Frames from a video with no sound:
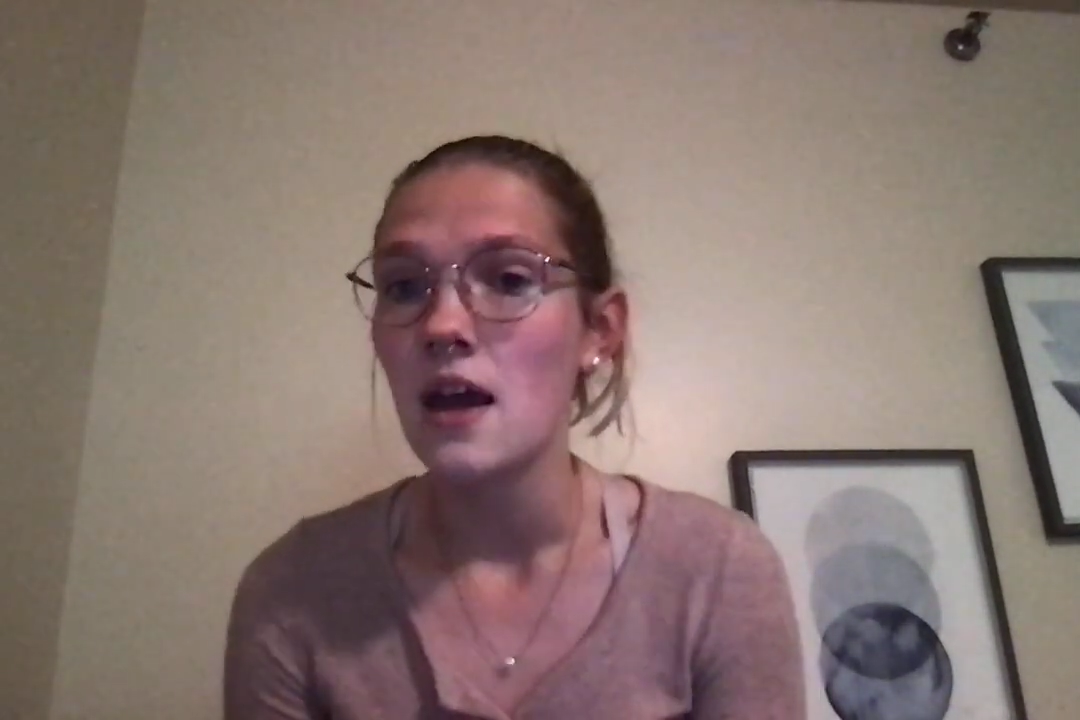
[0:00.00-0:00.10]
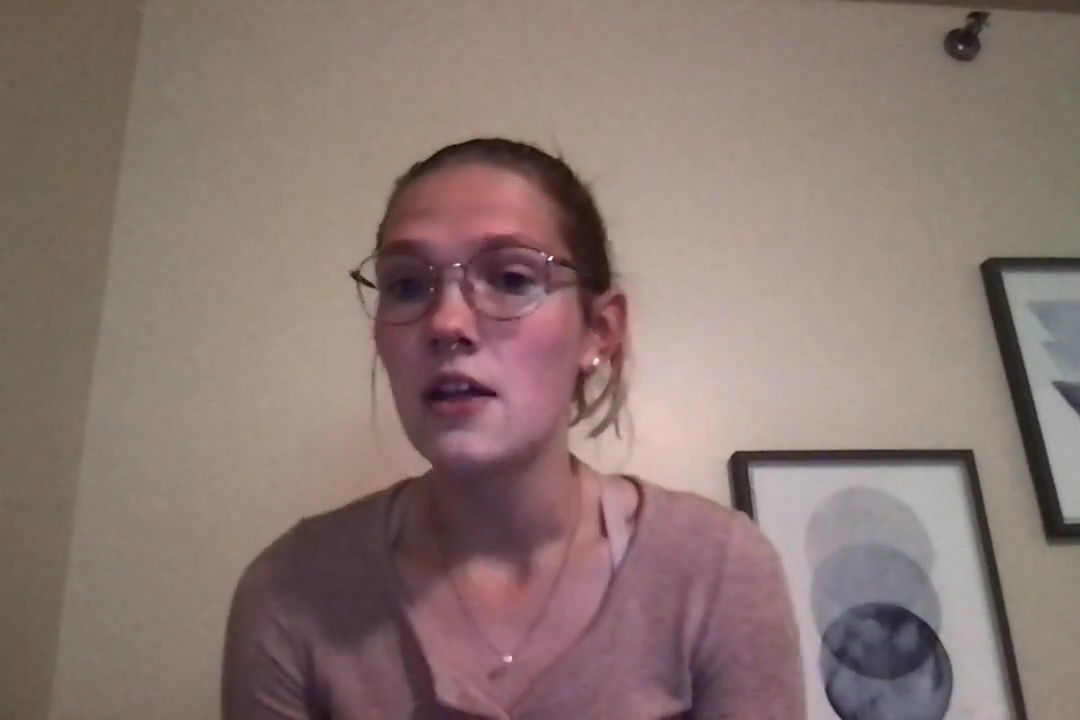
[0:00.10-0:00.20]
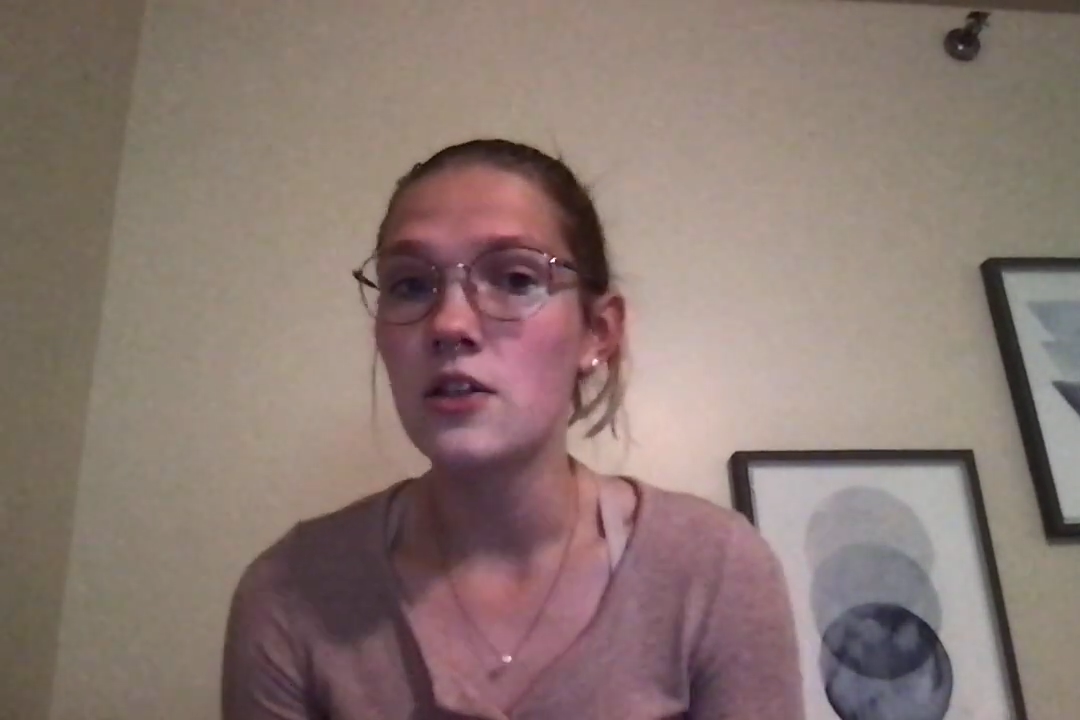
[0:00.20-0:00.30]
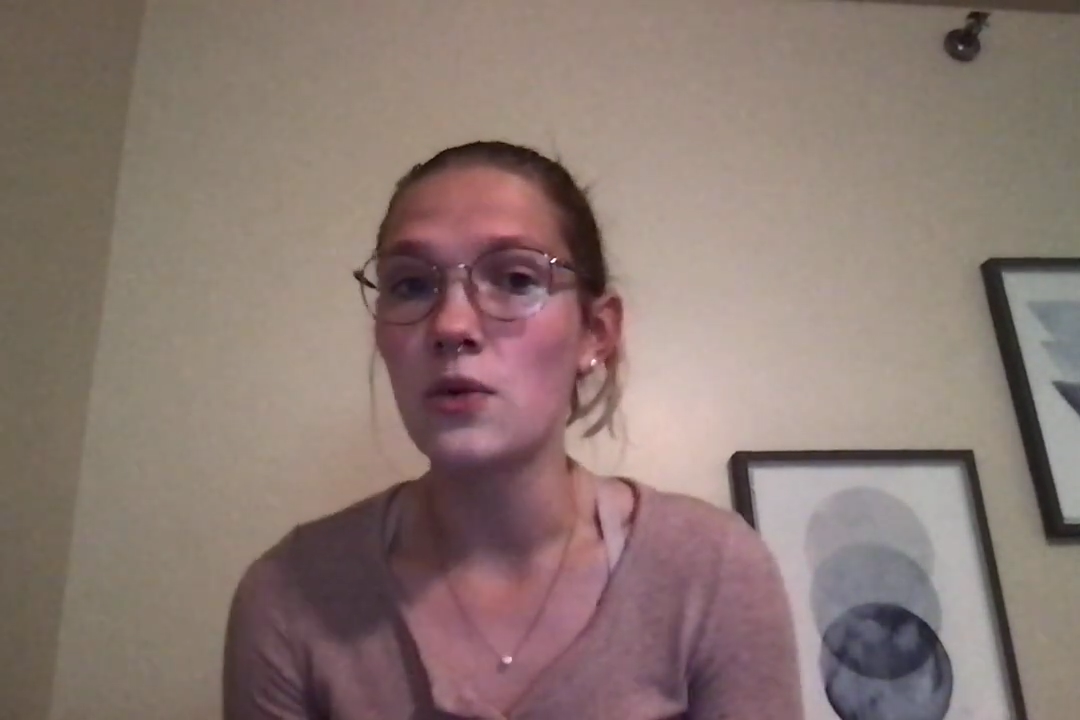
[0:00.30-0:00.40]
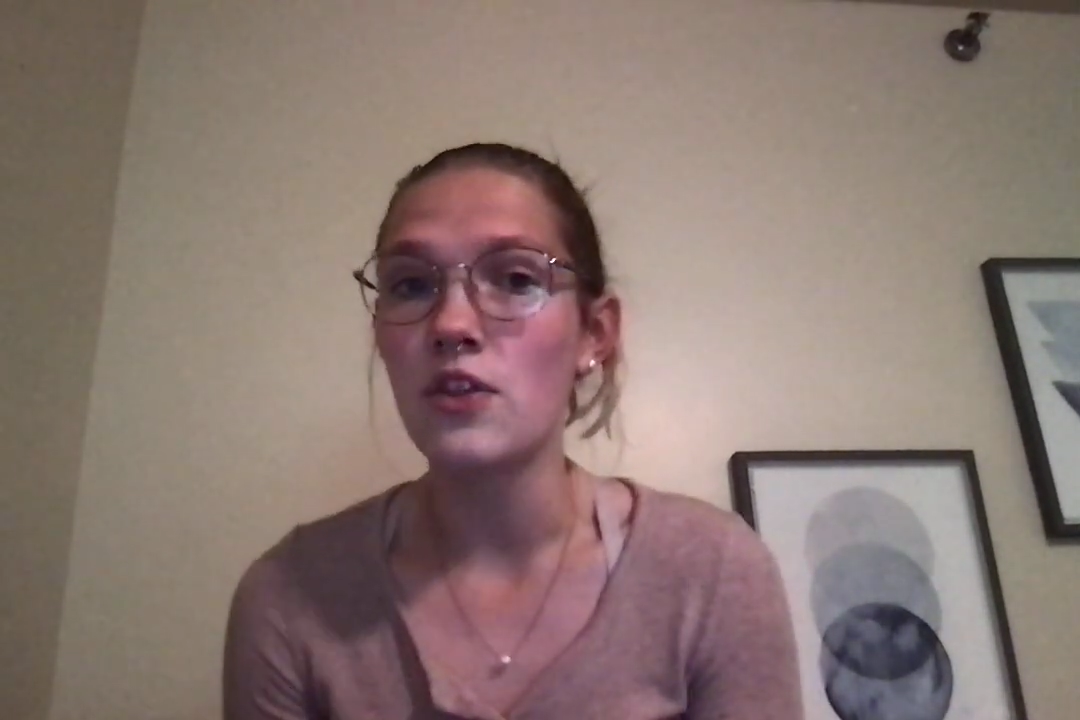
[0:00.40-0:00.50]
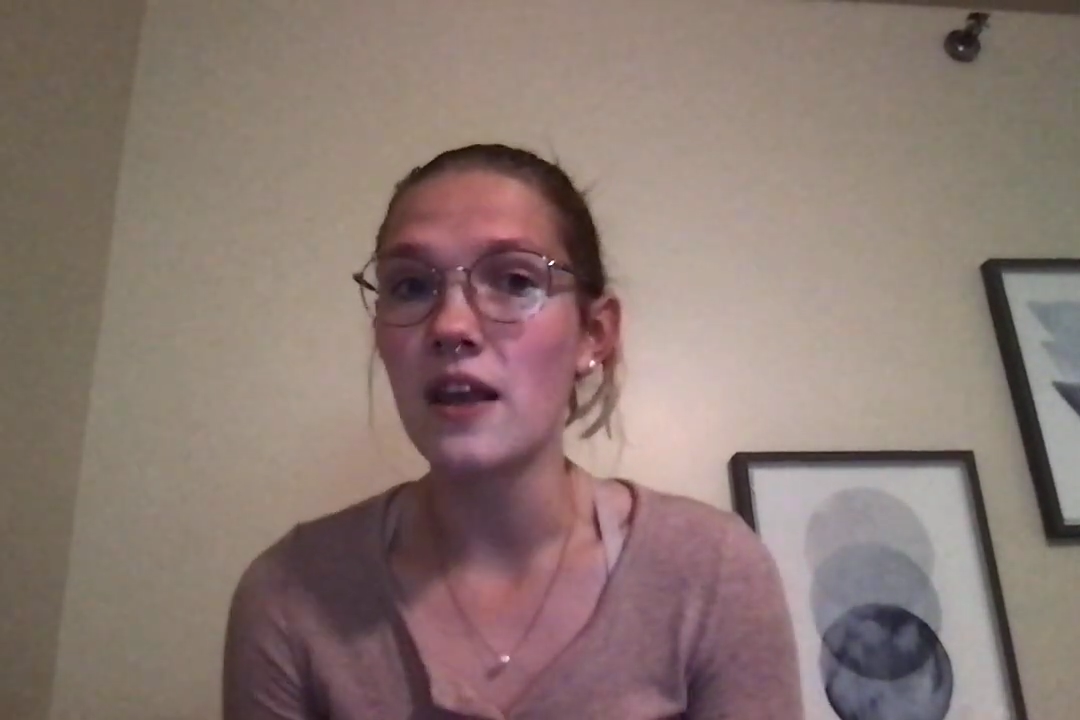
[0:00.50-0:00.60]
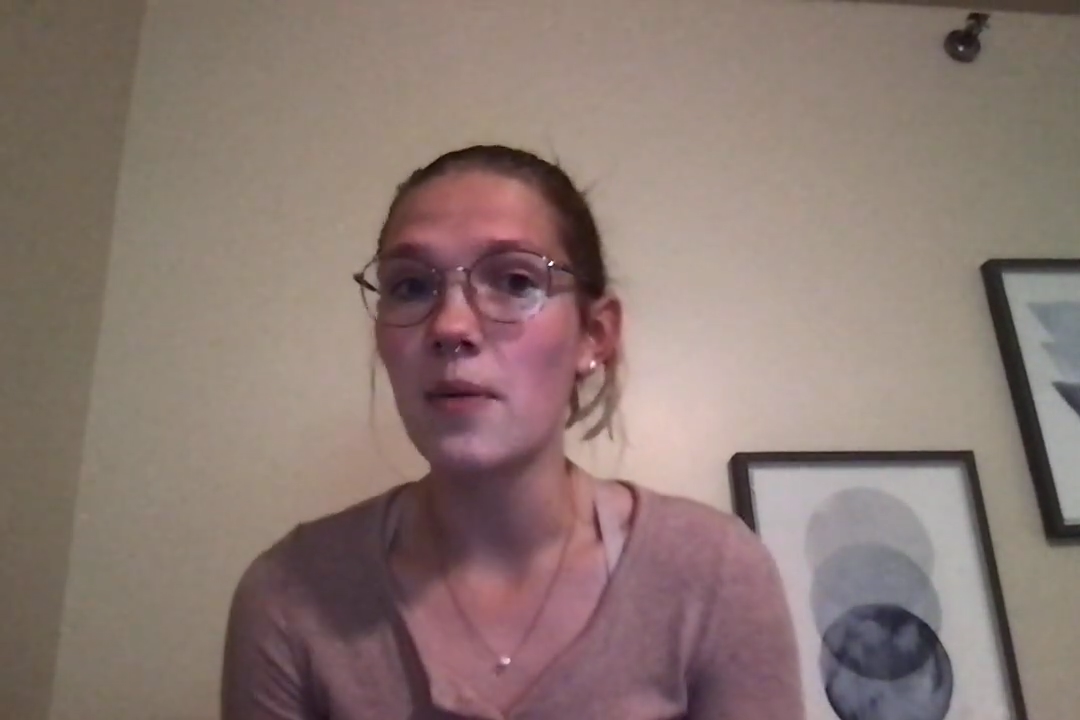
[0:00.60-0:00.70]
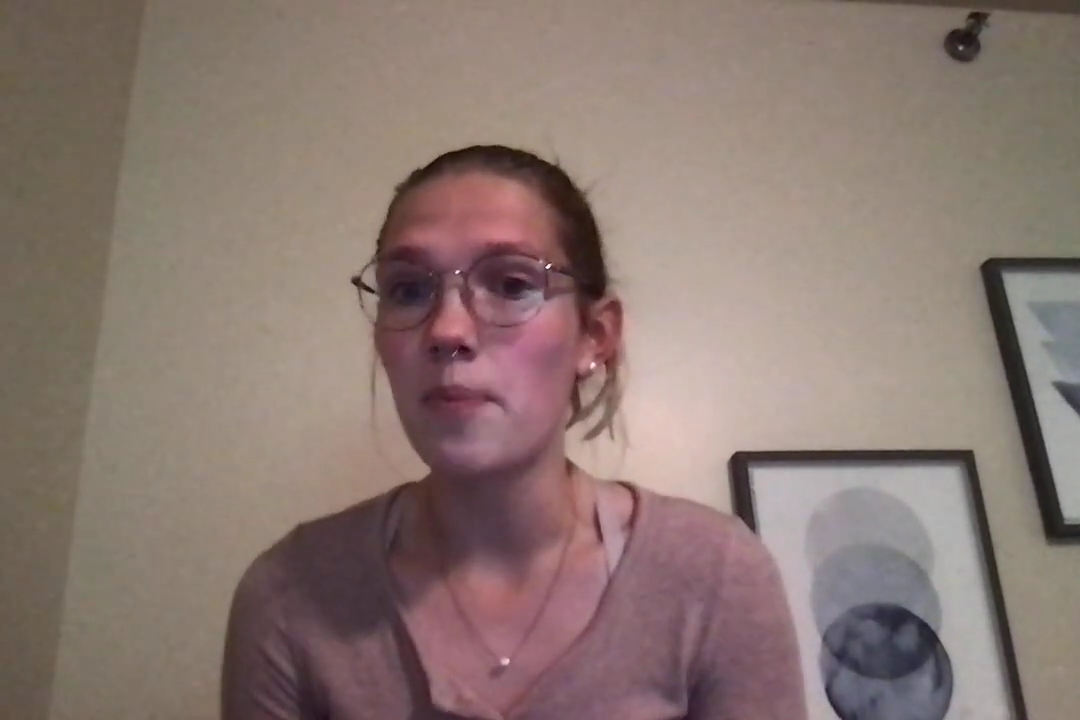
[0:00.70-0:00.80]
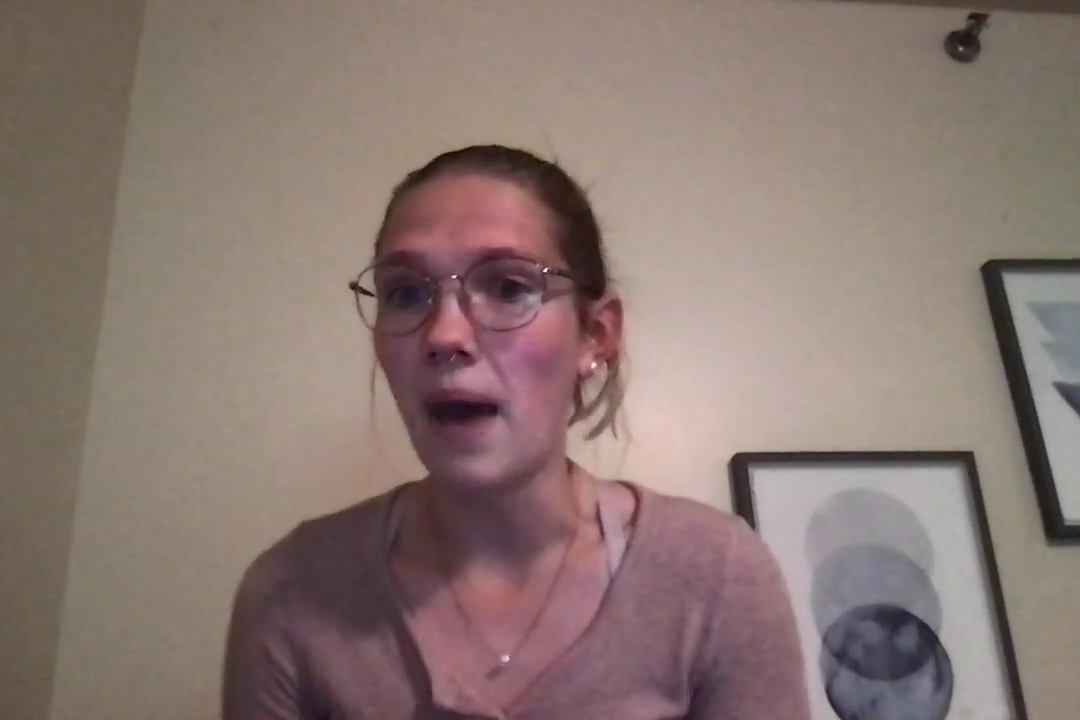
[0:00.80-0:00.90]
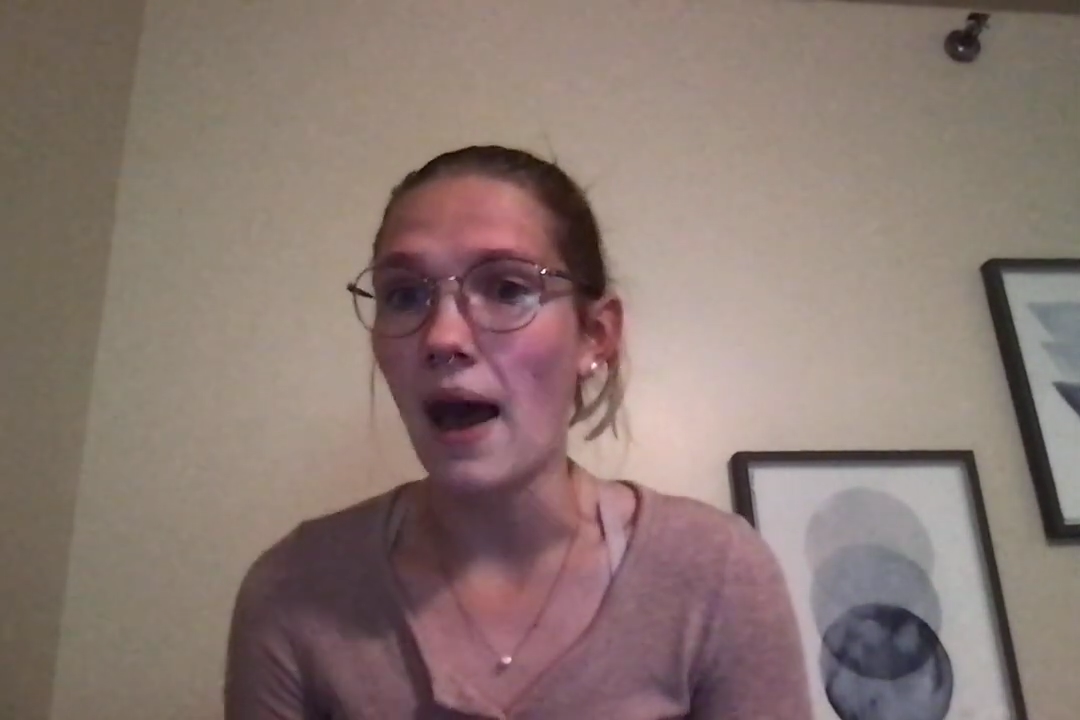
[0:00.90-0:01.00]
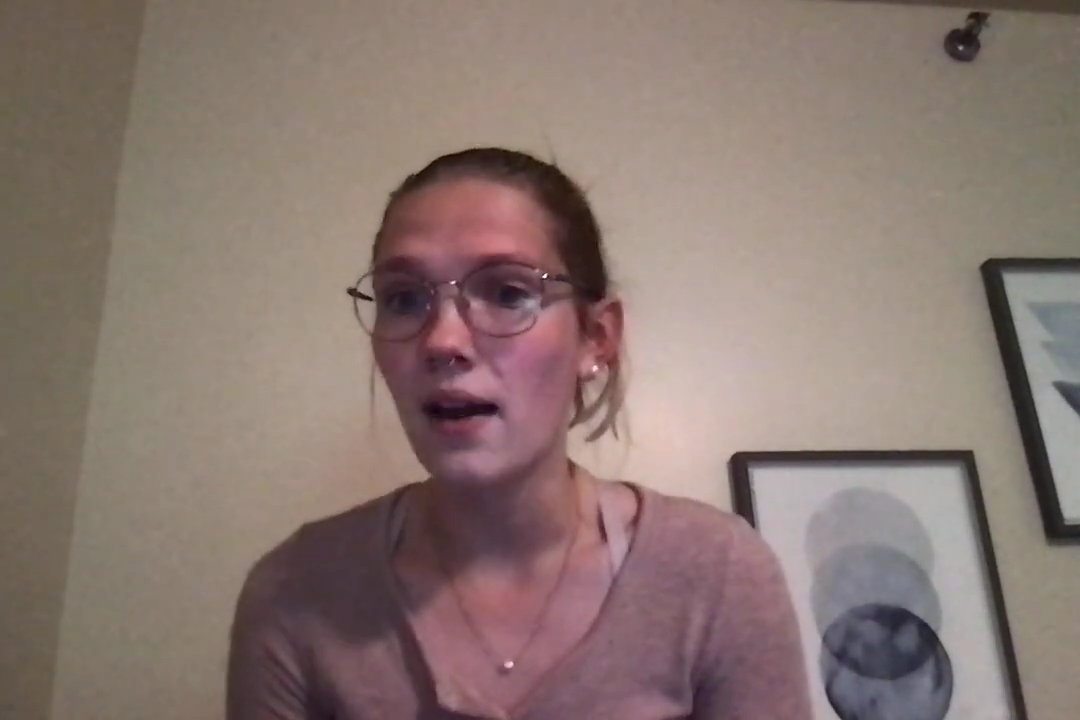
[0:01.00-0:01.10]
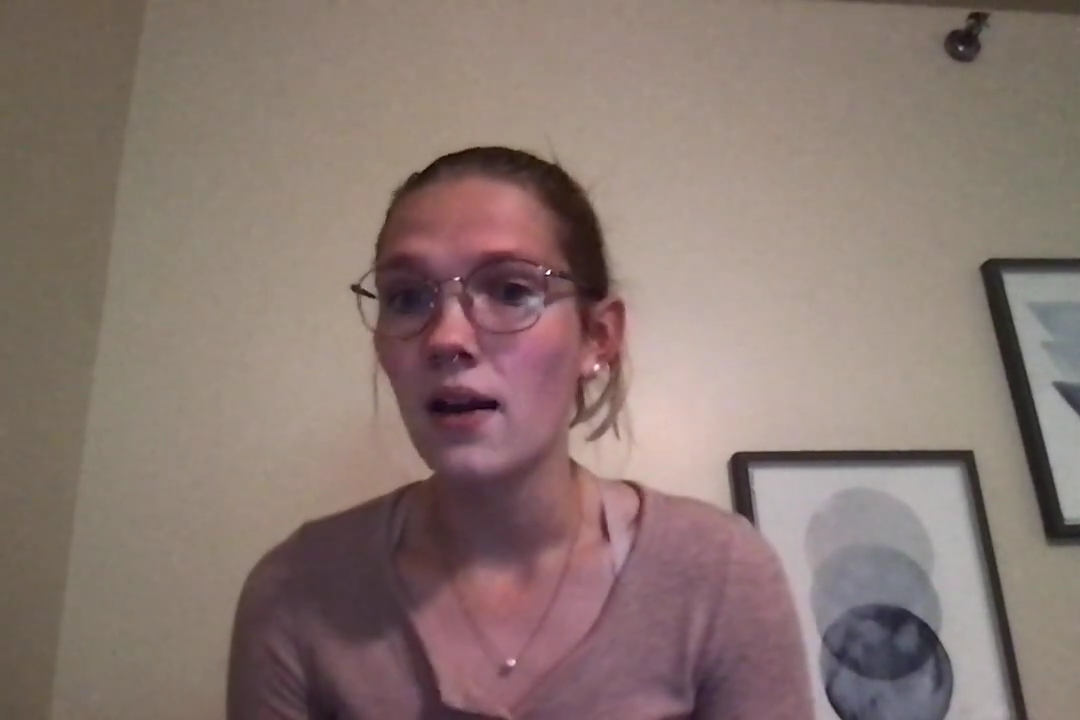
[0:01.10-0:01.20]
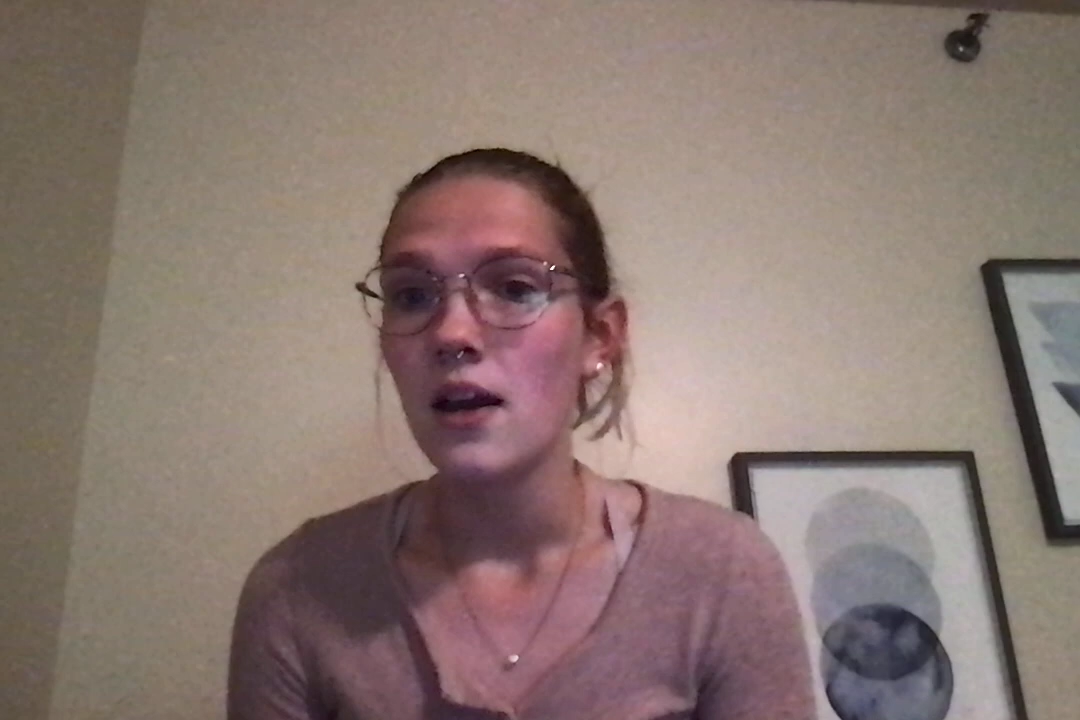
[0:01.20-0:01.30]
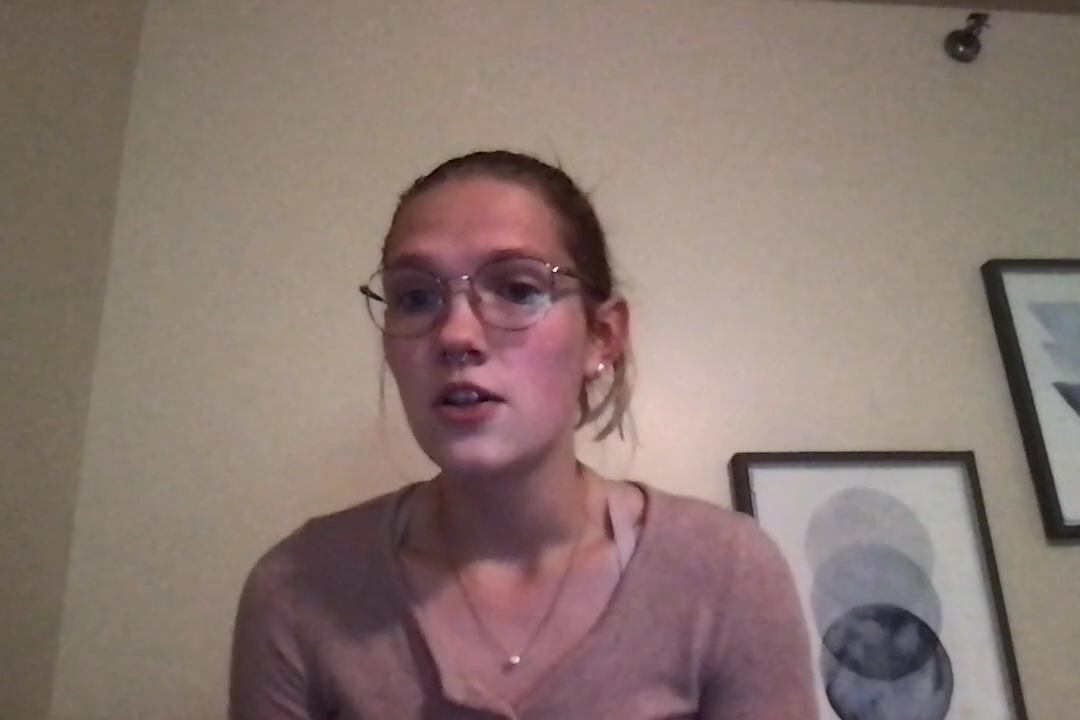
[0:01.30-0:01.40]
to think back